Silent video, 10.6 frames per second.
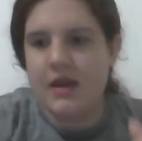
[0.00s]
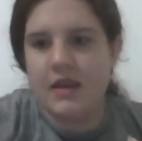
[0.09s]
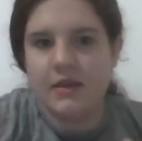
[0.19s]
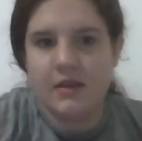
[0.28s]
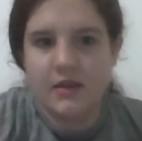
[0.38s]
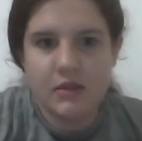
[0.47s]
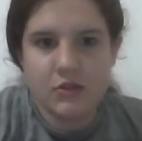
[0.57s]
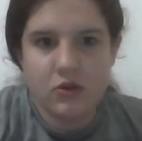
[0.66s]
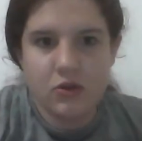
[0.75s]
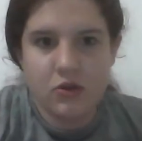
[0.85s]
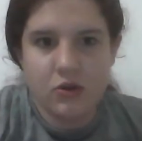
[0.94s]
I think that's
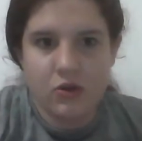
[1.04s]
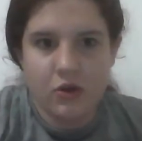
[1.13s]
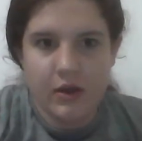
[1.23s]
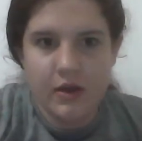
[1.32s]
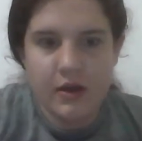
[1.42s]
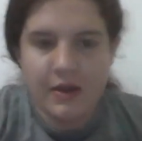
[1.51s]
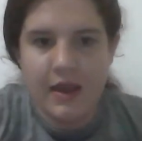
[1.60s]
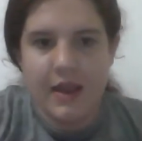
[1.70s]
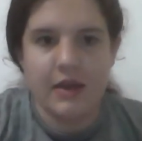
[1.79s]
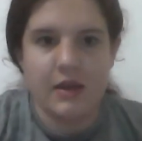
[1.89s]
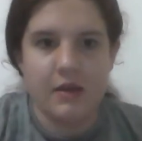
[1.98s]
good.
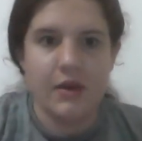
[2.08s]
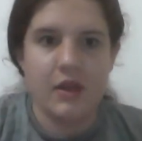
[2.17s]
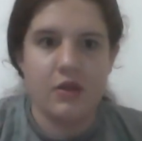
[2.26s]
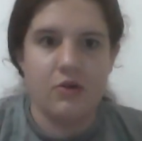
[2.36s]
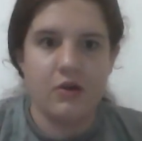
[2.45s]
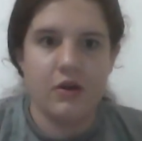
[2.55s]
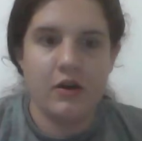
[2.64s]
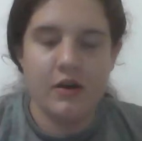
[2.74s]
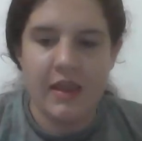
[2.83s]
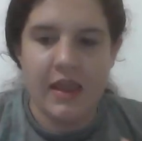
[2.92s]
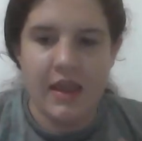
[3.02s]
I need my yogurt,
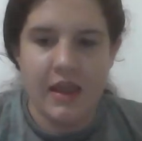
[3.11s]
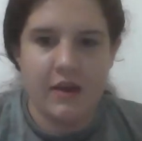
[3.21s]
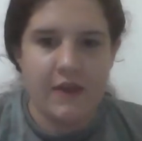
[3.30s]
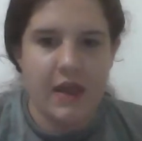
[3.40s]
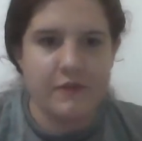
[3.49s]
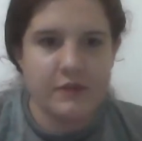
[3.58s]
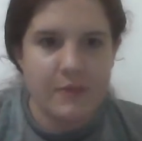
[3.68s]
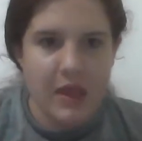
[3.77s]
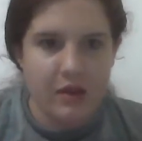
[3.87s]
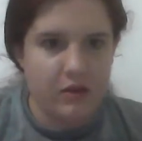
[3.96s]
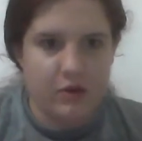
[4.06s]
and if I have to
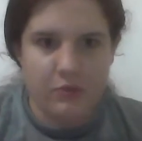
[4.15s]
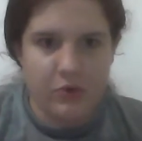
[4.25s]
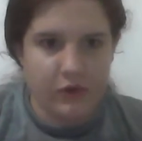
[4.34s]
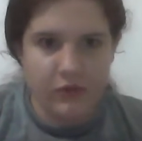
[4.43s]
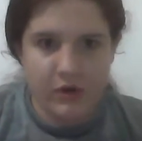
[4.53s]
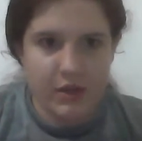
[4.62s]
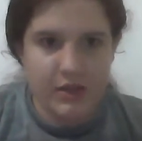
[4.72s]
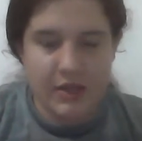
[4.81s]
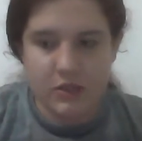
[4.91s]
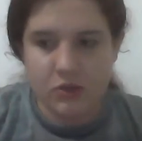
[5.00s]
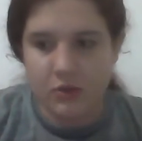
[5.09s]
pay a little more for it,
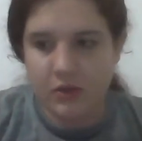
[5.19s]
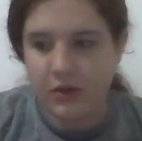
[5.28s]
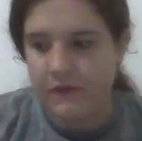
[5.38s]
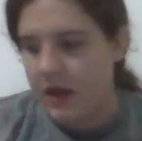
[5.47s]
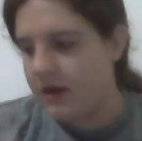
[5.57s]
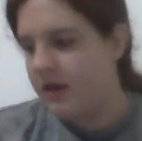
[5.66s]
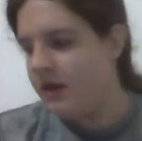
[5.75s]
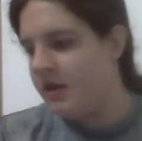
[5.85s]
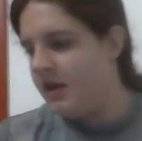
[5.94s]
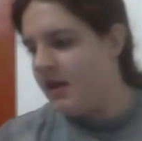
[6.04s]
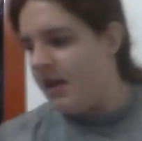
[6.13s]
that's totally fine.
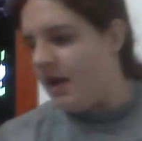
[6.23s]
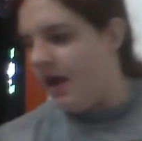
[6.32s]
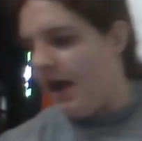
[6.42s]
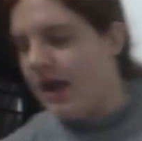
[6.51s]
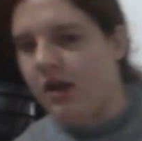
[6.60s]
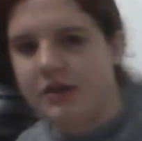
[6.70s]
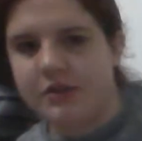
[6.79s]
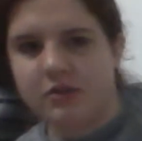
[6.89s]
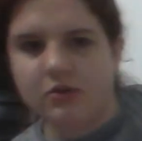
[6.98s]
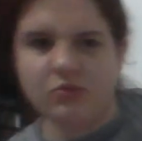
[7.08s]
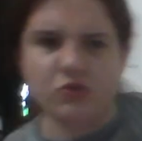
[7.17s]
I
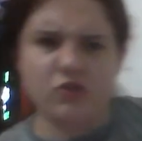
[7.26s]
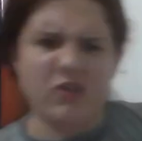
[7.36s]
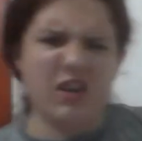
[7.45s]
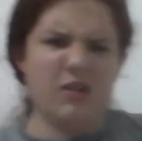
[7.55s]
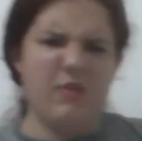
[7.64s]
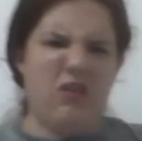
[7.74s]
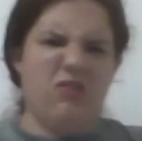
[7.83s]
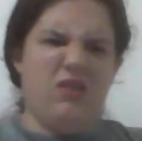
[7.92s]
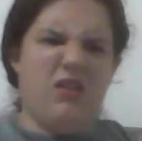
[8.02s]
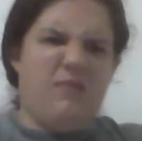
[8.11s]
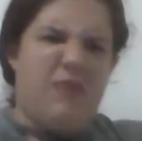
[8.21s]
also drink about
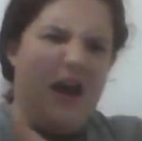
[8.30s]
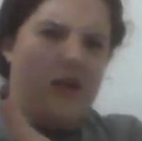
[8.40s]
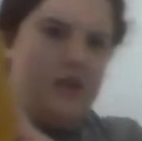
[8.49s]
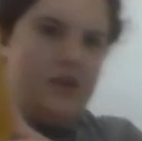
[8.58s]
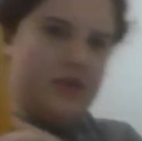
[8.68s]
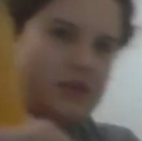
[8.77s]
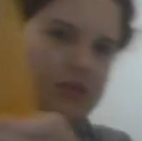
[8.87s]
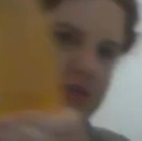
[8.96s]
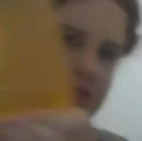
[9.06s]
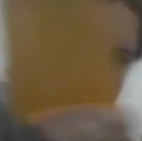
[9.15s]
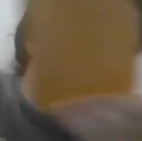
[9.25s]
a bottle of
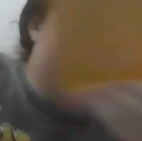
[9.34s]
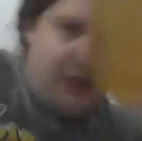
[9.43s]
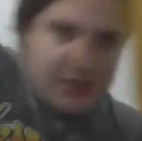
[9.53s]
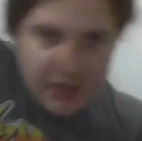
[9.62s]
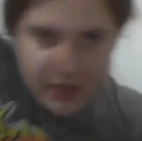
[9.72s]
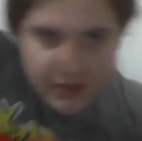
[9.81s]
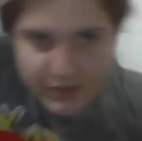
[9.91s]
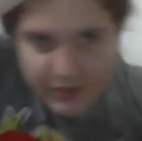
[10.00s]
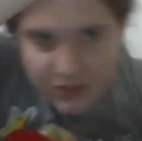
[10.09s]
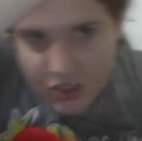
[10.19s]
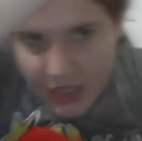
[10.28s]
this a day. This
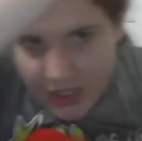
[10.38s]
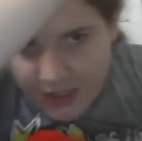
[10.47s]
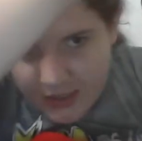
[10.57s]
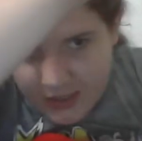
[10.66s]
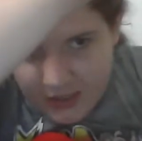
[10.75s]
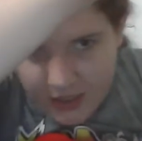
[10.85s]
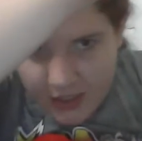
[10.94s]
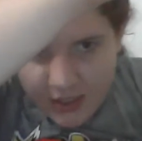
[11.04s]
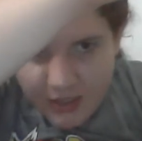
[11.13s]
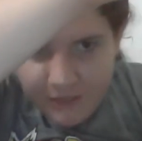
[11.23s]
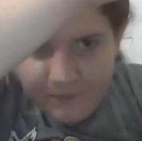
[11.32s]
is Chinese tea.